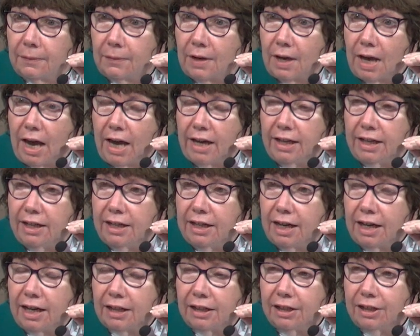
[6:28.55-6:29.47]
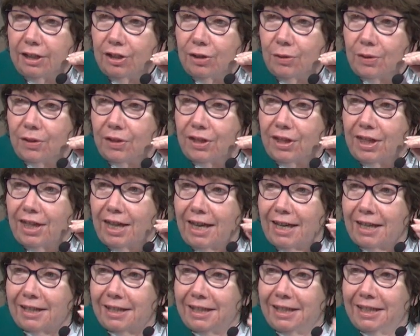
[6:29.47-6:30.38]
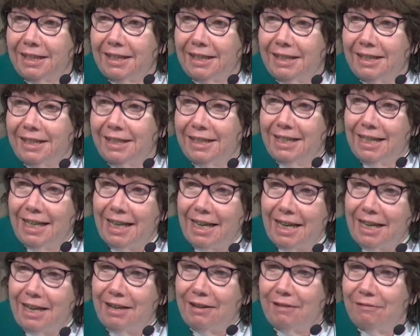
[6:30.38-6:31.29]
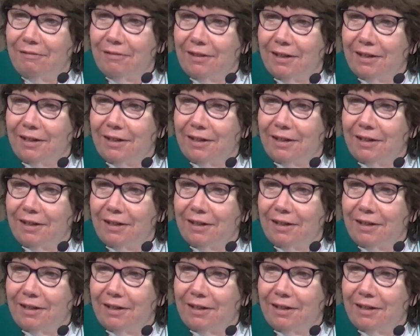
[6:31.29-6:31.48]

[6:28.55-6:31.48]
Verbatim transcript: I did not do a thing. Steve,